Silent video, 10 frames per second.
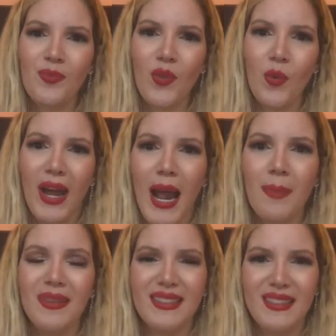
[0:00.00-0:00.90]
what
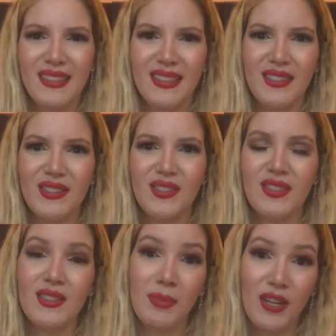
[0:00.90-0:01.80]
happens is,
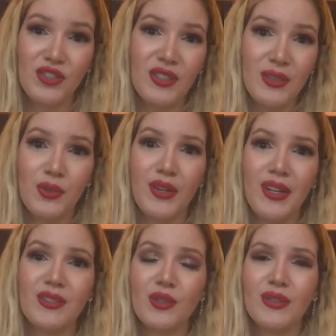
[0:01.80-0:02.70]
especially in
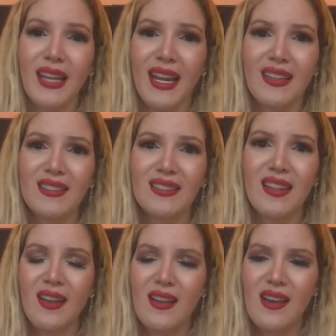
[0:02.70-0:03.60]
Oriental
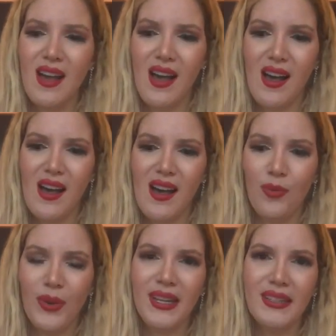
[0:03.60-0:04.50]
dance,
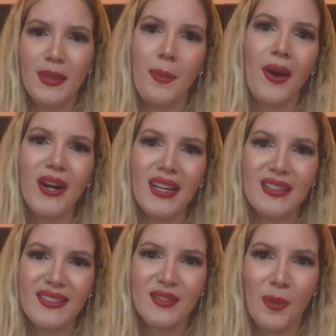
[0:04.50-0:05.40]
really the
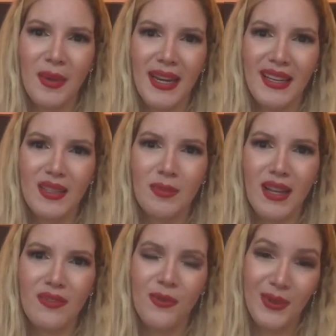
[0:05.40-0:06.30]
market is dominated
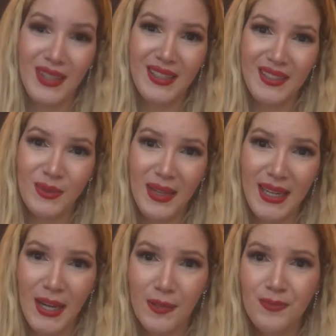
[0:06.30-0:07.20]
by foreigners right
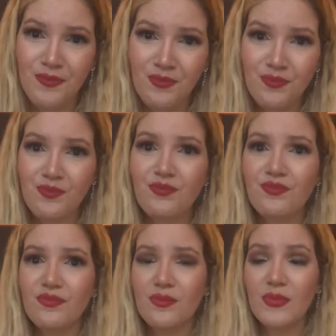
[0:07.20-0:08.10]
now.
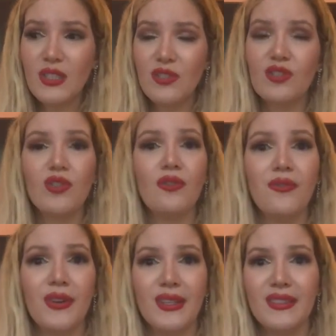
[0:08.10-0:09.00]
So
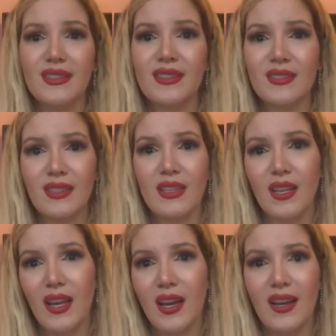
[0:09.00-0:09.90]
first,
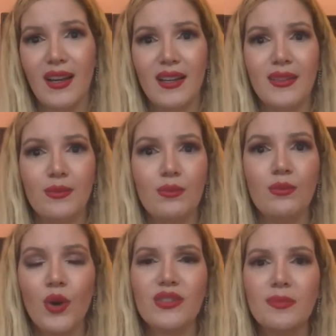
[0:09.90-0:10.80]

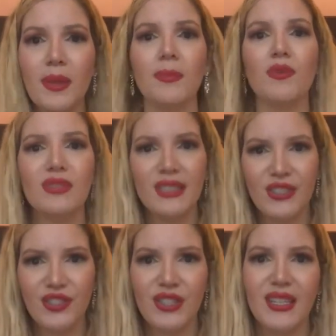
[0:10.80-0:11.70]
most people teaching